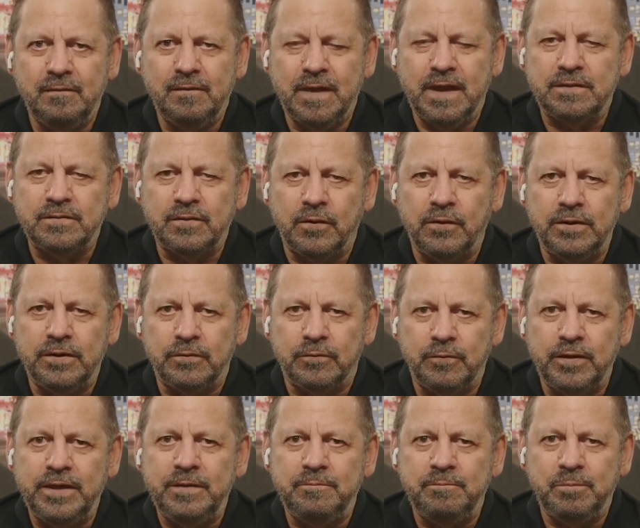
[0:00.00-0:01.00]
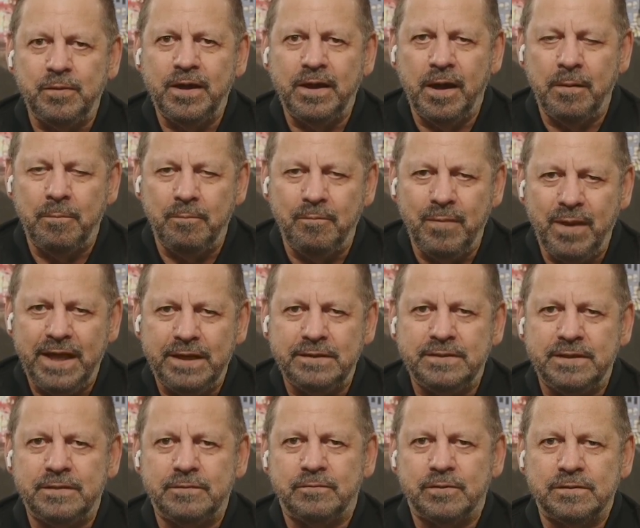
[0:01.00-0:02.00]
that's going to reap
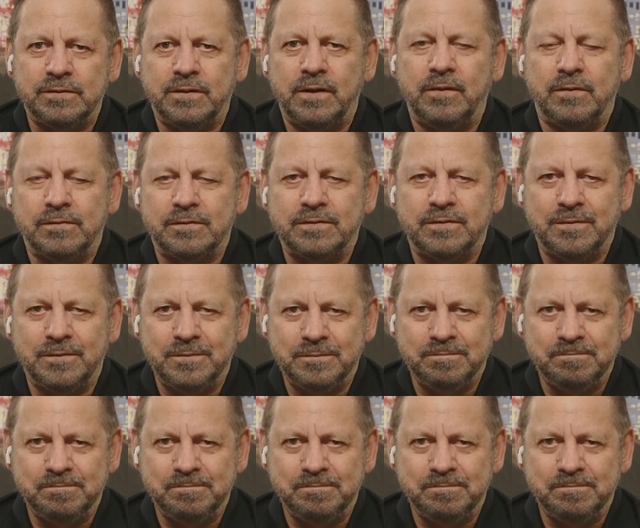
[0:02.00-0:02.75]
amazing results.